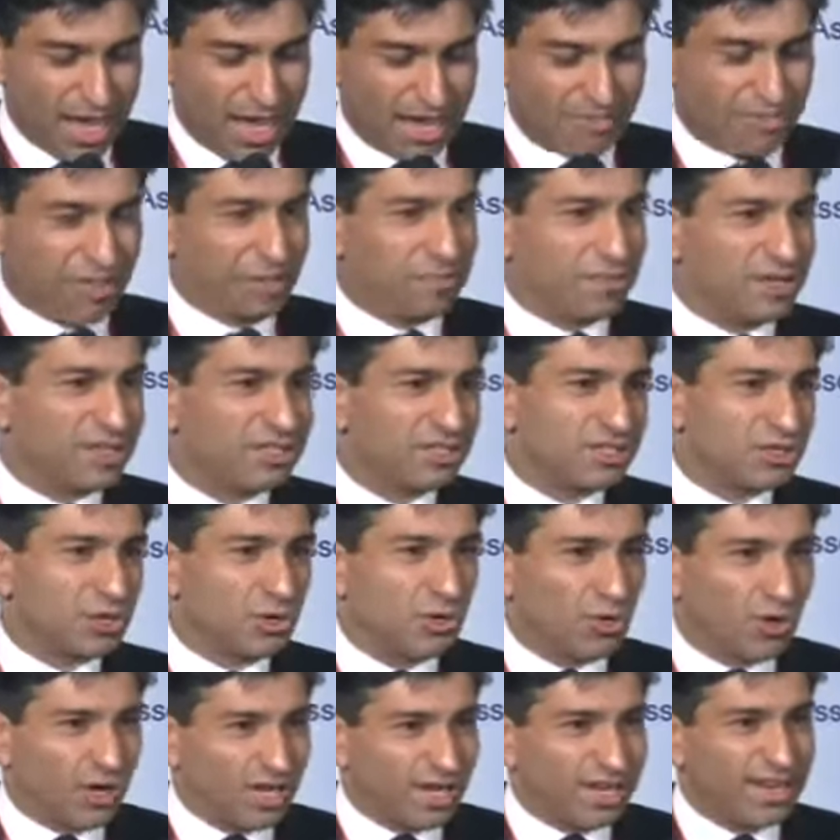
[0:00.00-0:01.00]
I think Minister
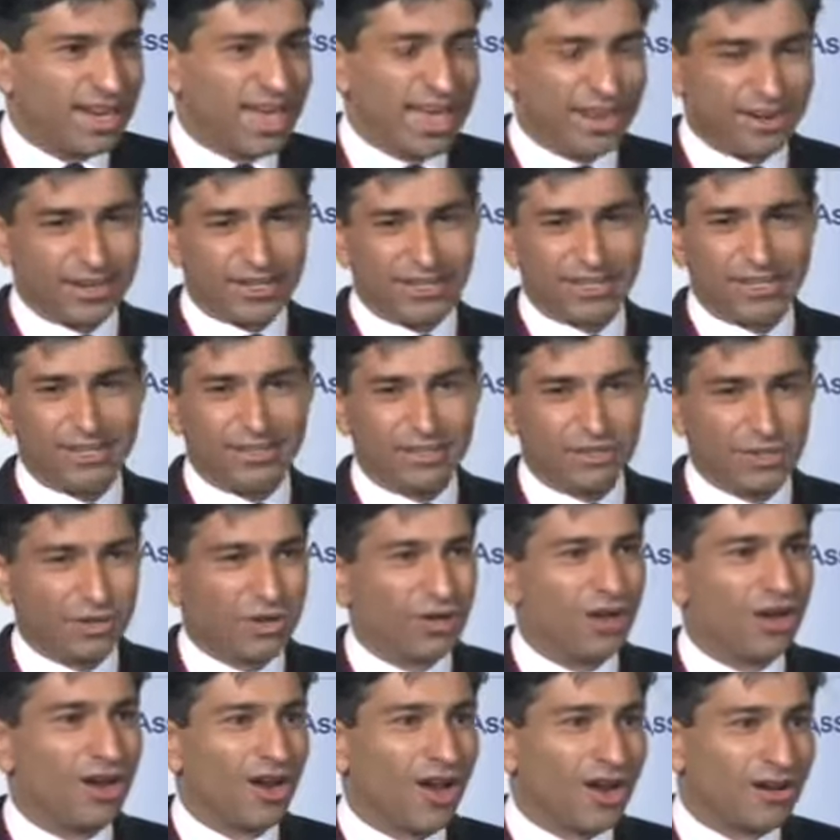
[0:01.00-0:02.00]
Goyal inherited, you
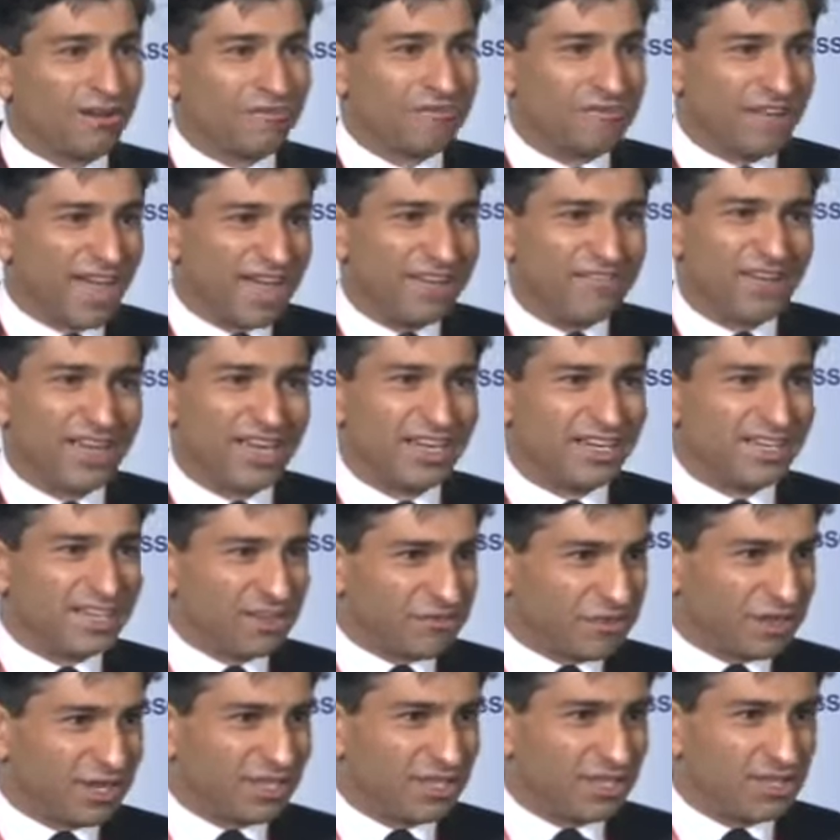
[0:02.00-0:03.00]
know, a lot of very, very
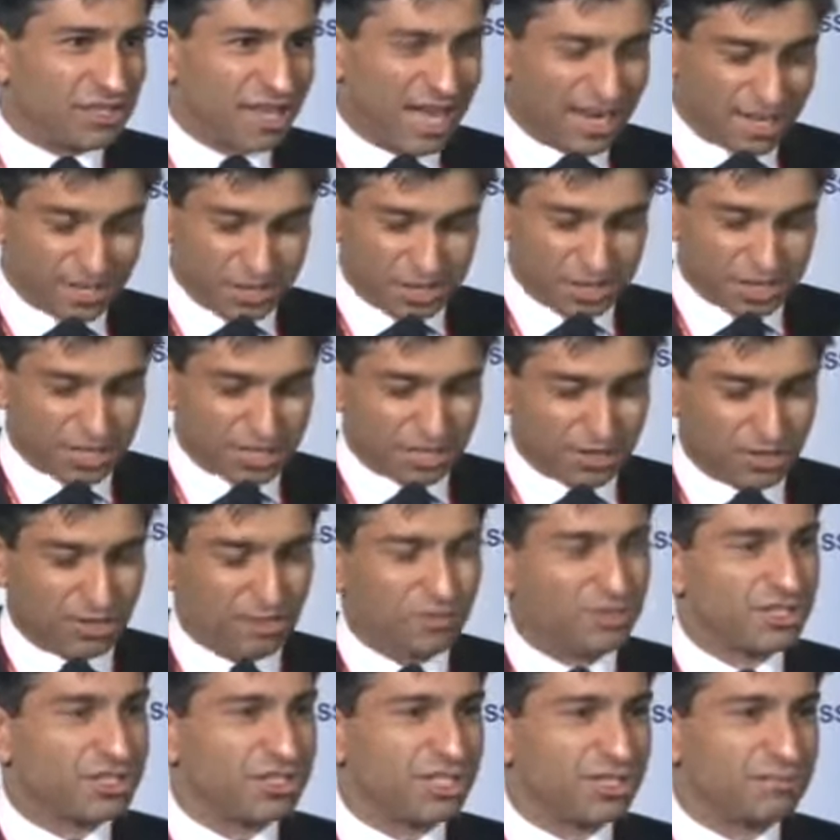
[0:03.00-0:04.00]
difficult challenges, you
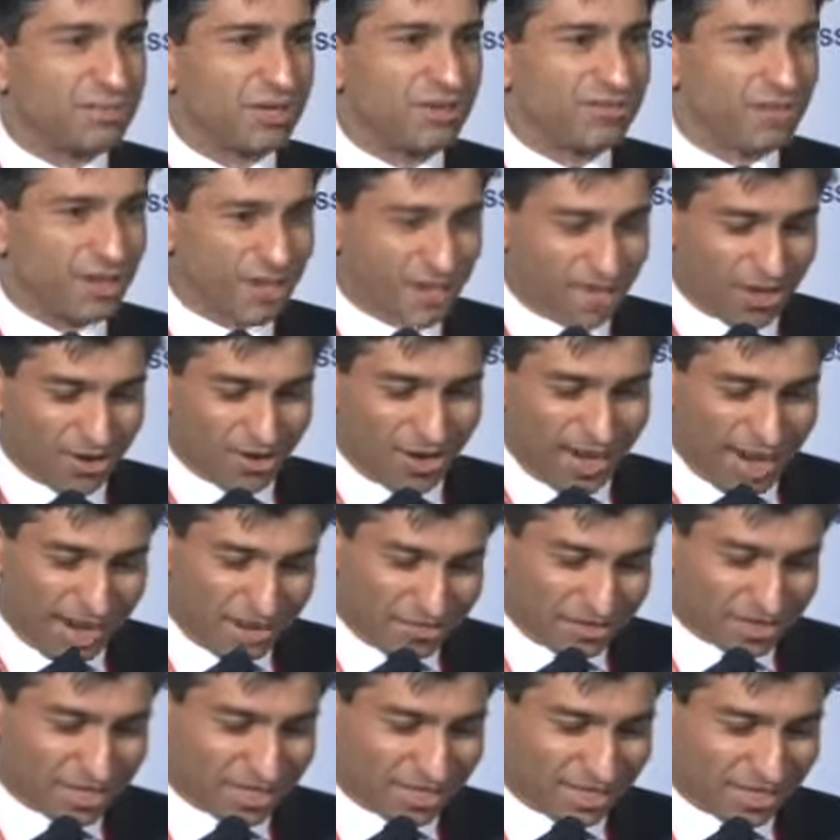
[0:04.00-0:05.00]
know, which he's been working on
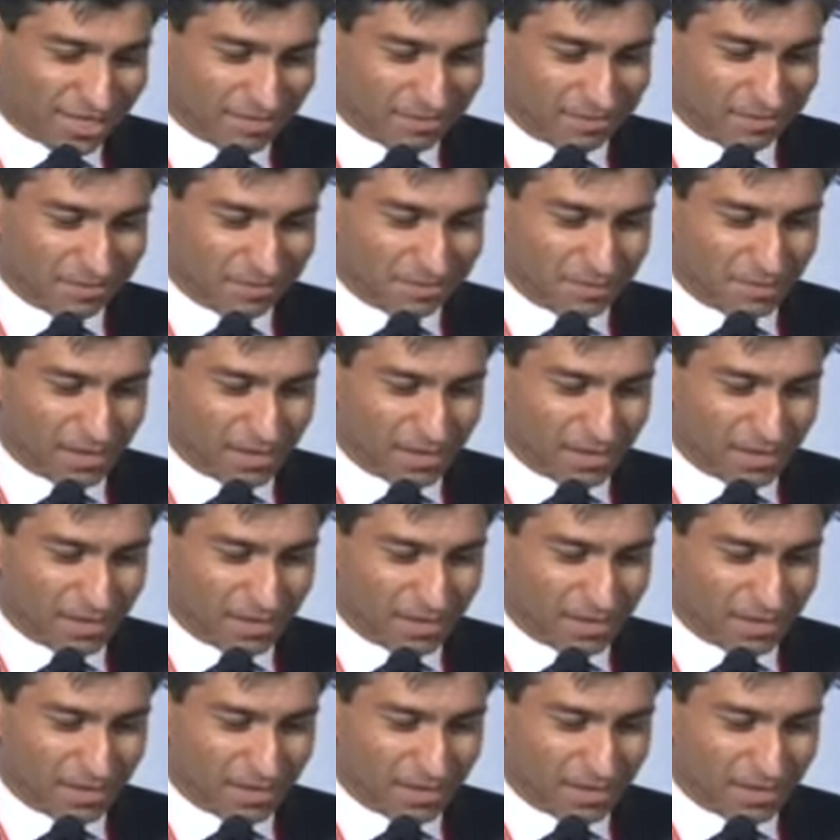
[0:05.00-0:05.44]
addressing.